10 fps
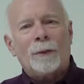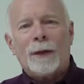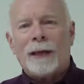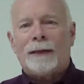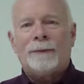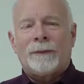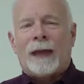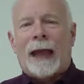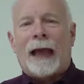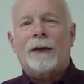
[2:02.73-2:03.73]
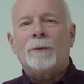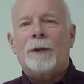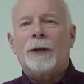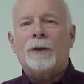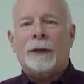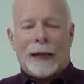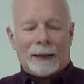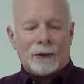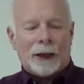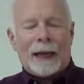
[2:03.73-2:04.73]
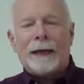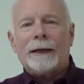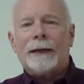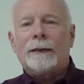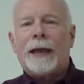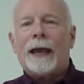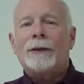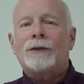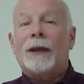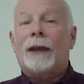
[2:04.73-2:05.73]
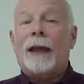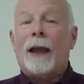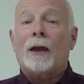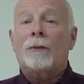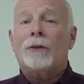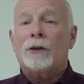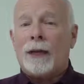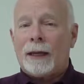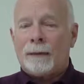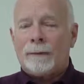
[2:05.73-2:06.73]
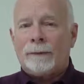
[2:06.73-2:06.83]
me how to build an educated, engaged, and accountable team.